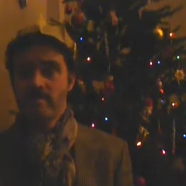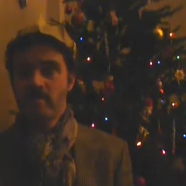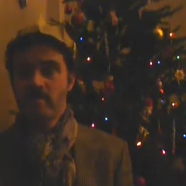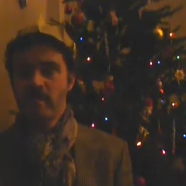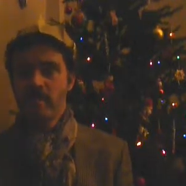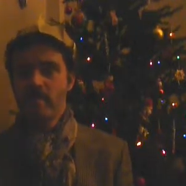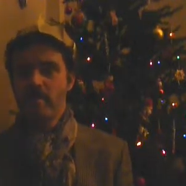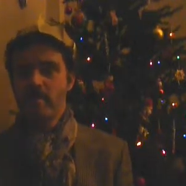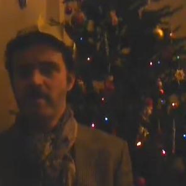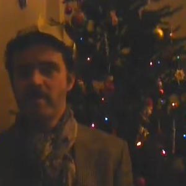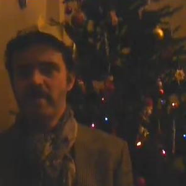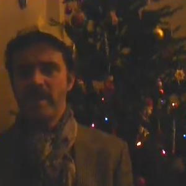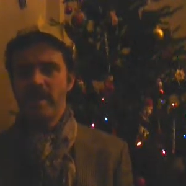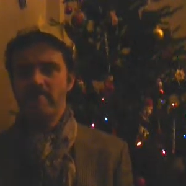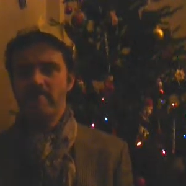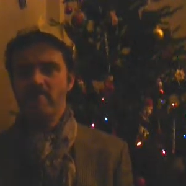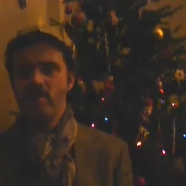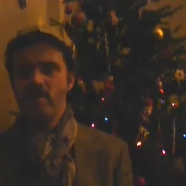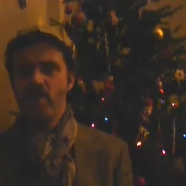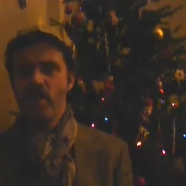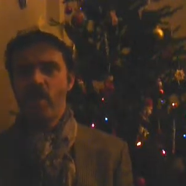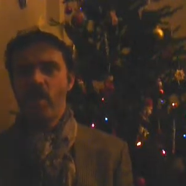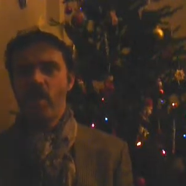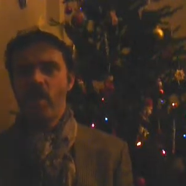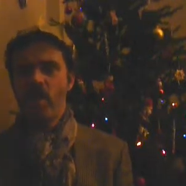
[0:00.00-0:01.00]
What about
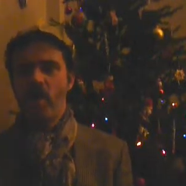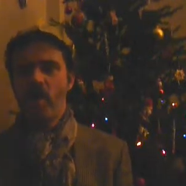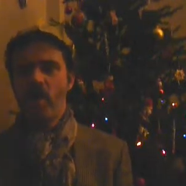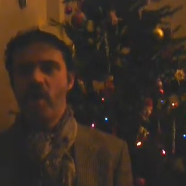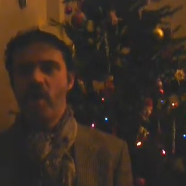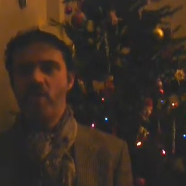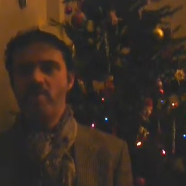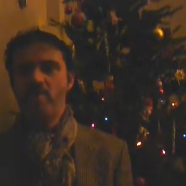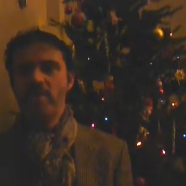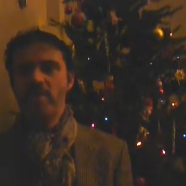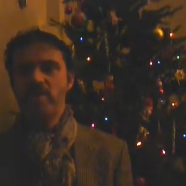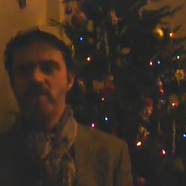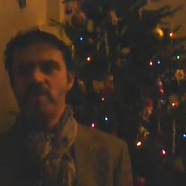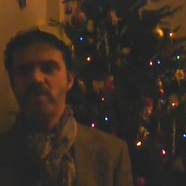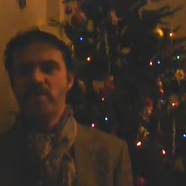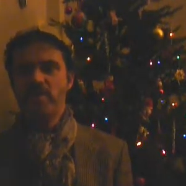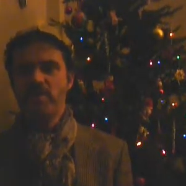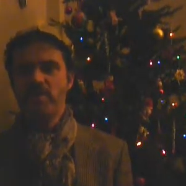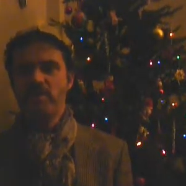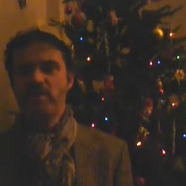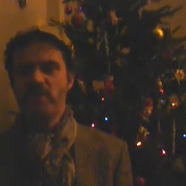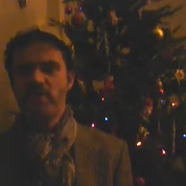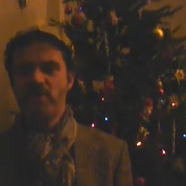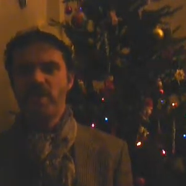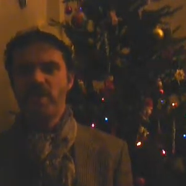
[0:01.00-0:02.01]
that
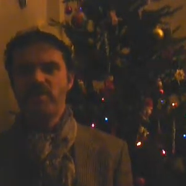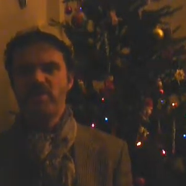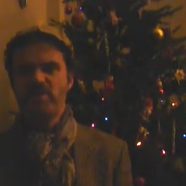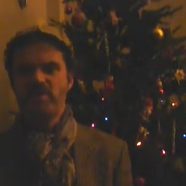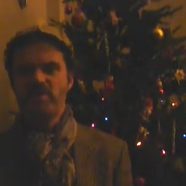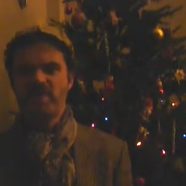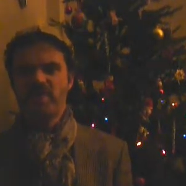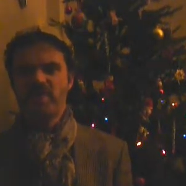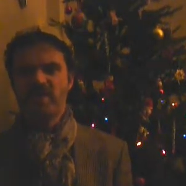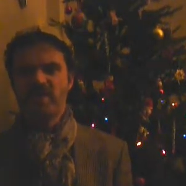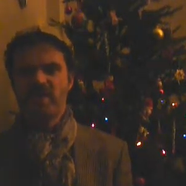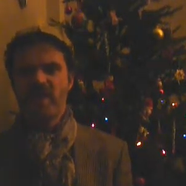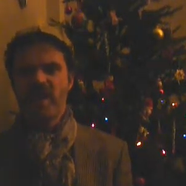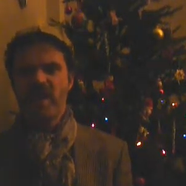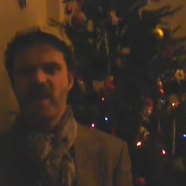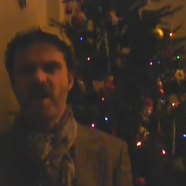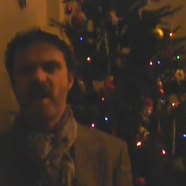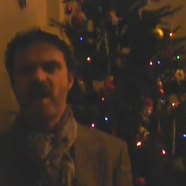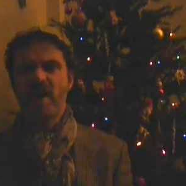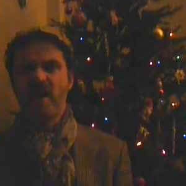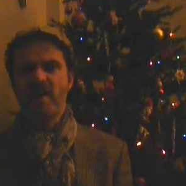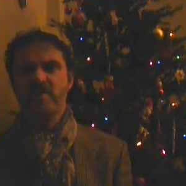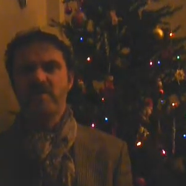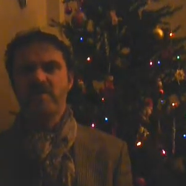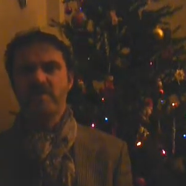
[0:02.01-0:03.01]
orange-faced
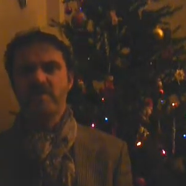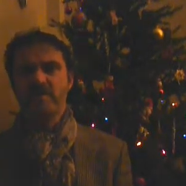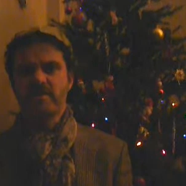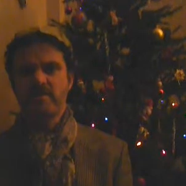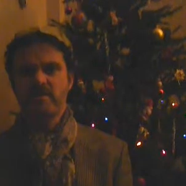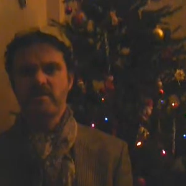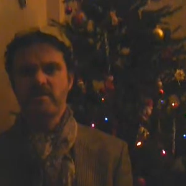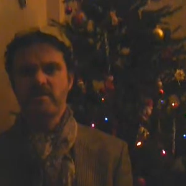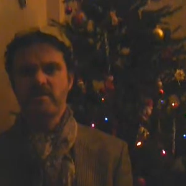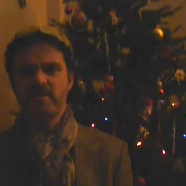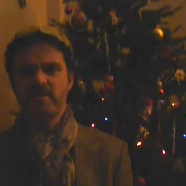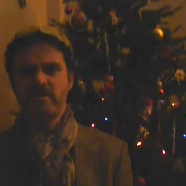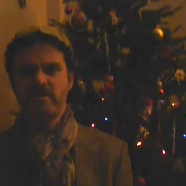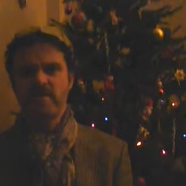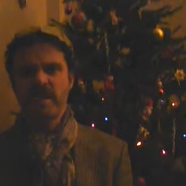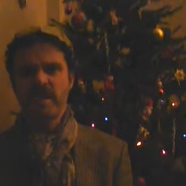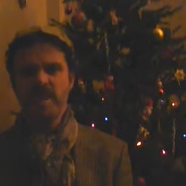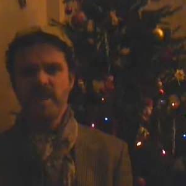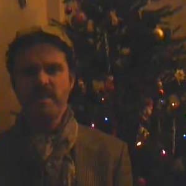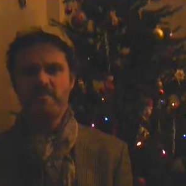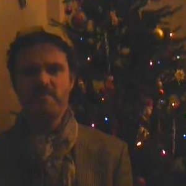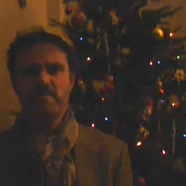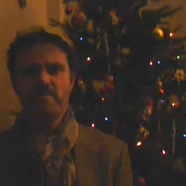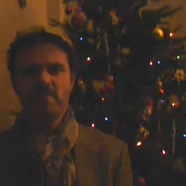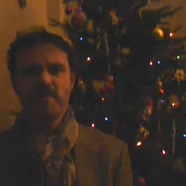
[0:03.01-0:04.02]
tart? What's her
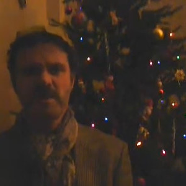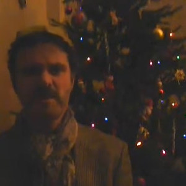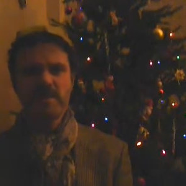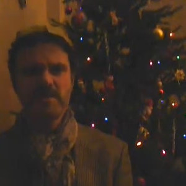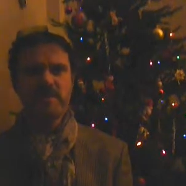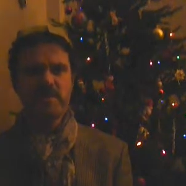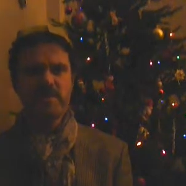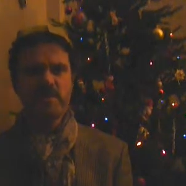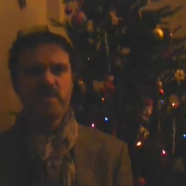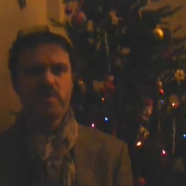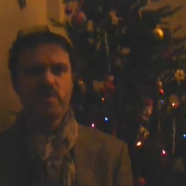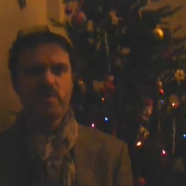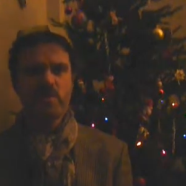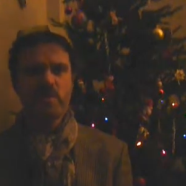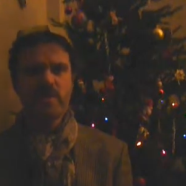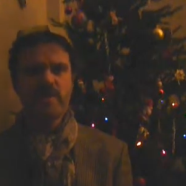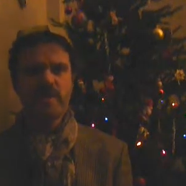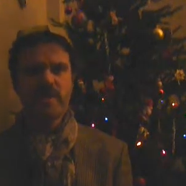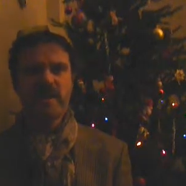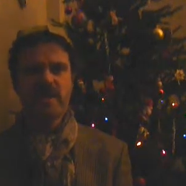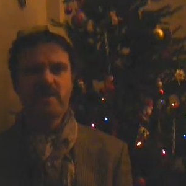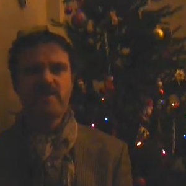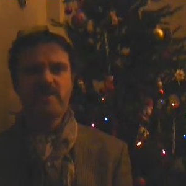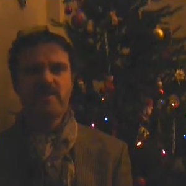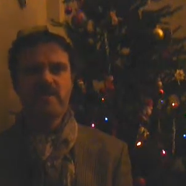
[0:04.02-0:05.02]
name? The one that talks
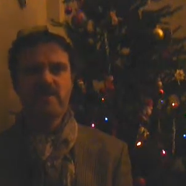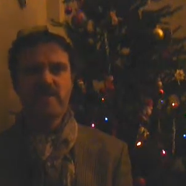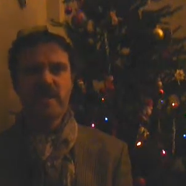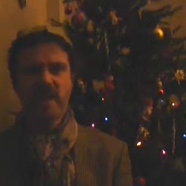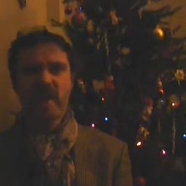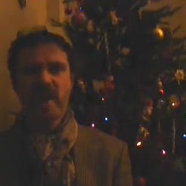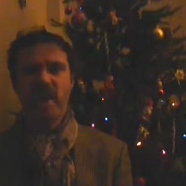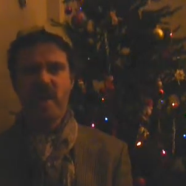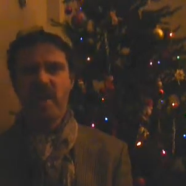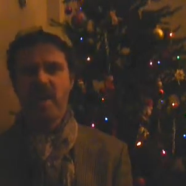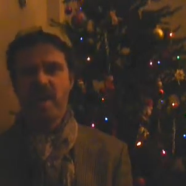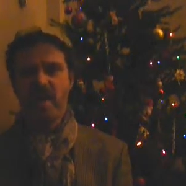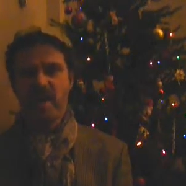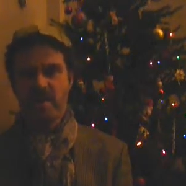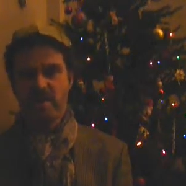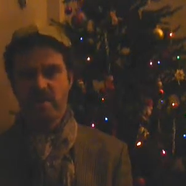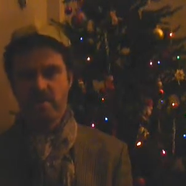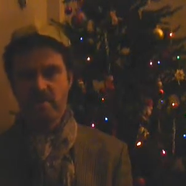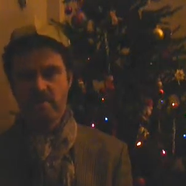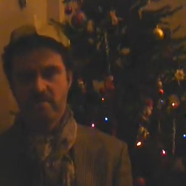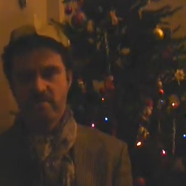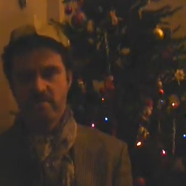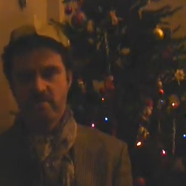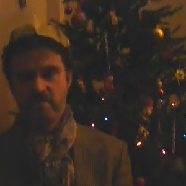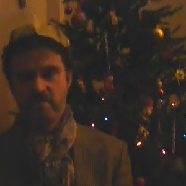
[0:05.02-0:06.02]
like a
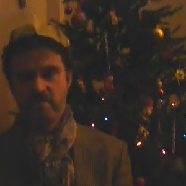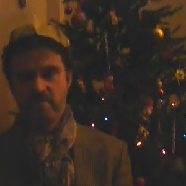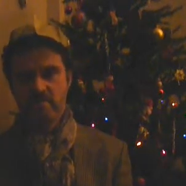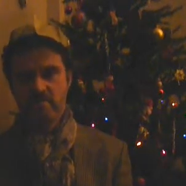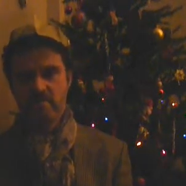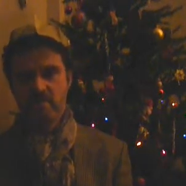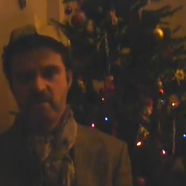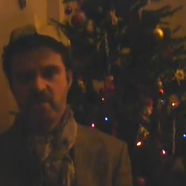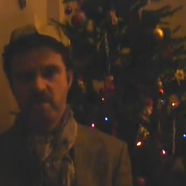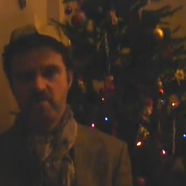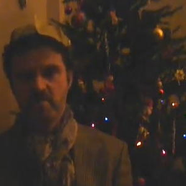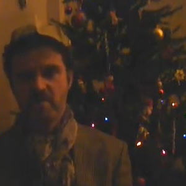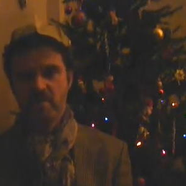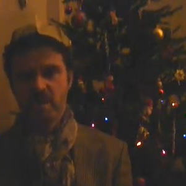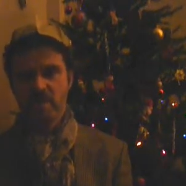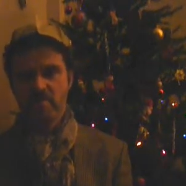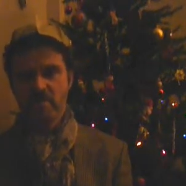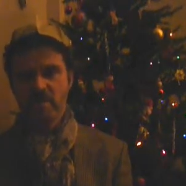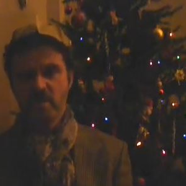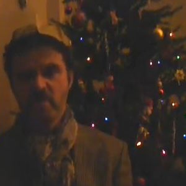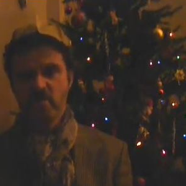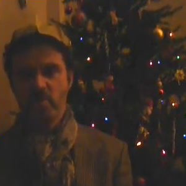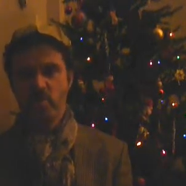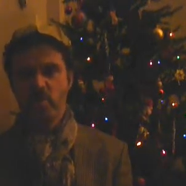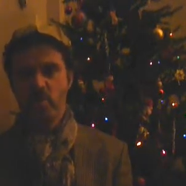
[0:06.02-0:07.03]
Dalek. She was
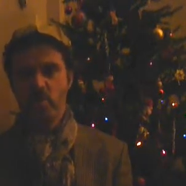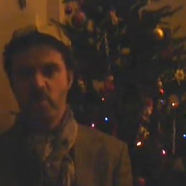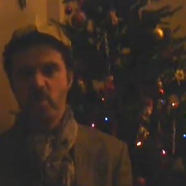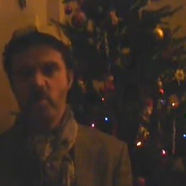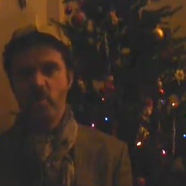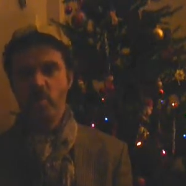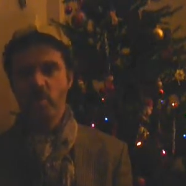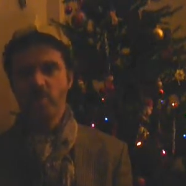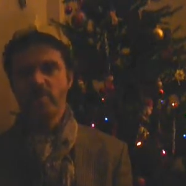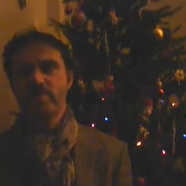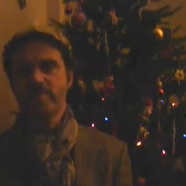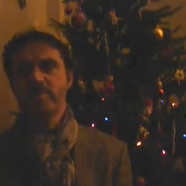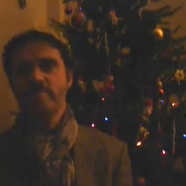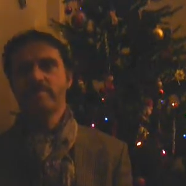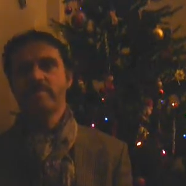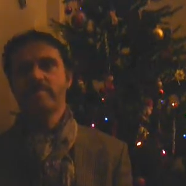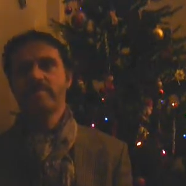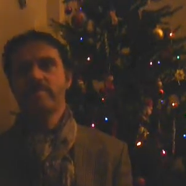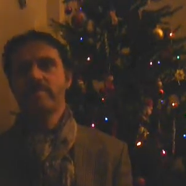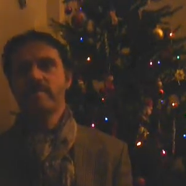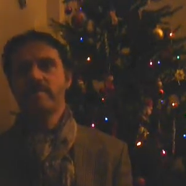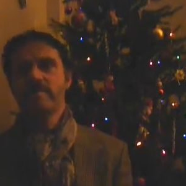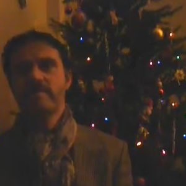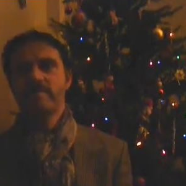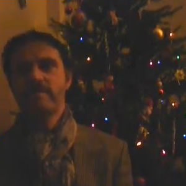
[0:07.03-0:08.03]
up in court.
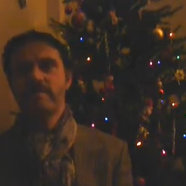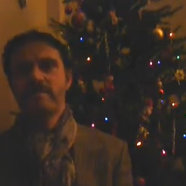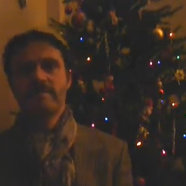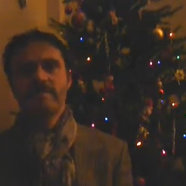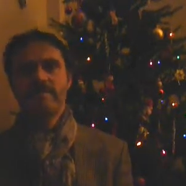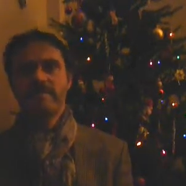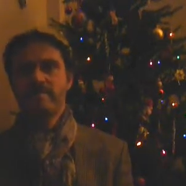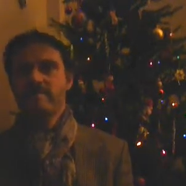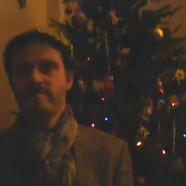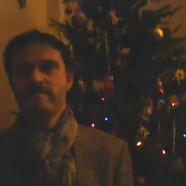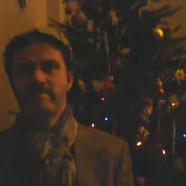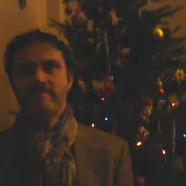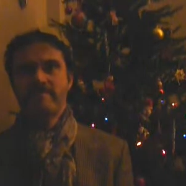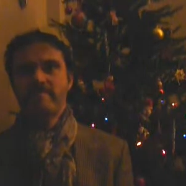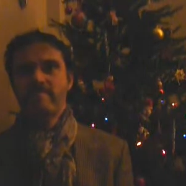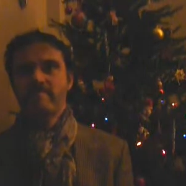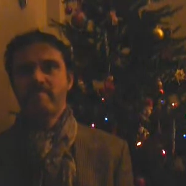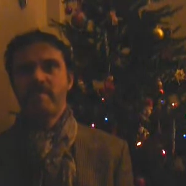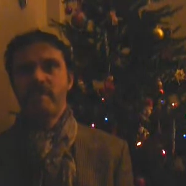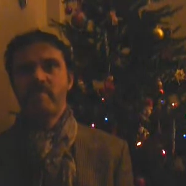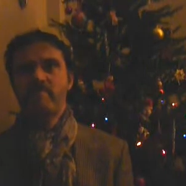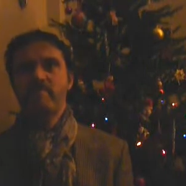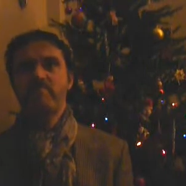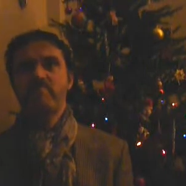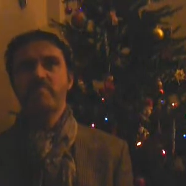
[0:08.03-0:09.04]

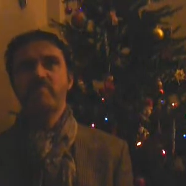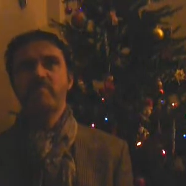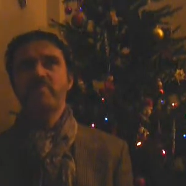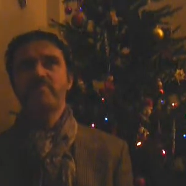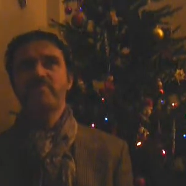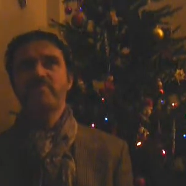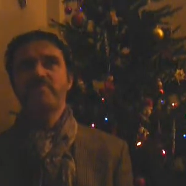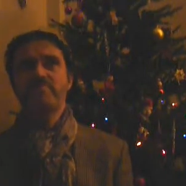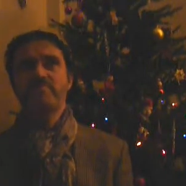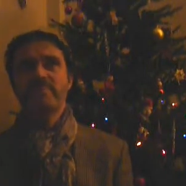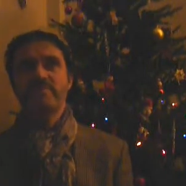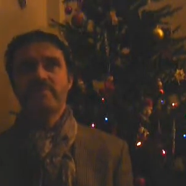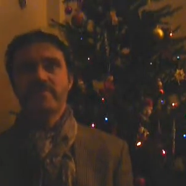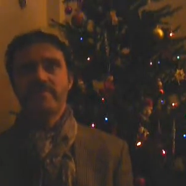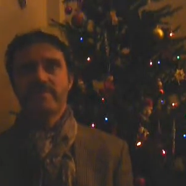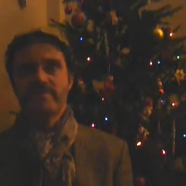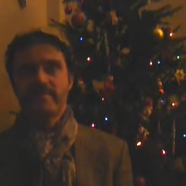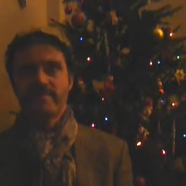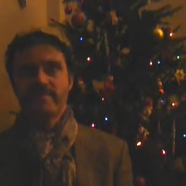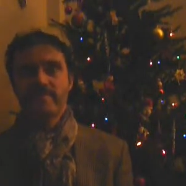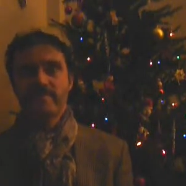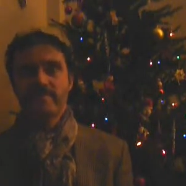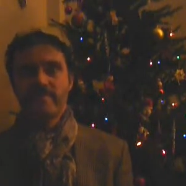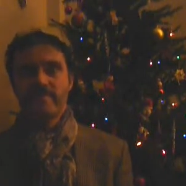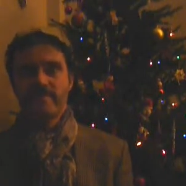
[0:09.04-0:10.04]

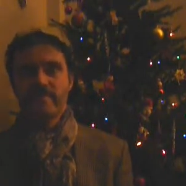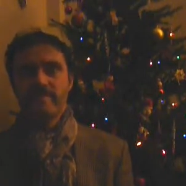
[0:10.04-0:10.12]
Preposterous.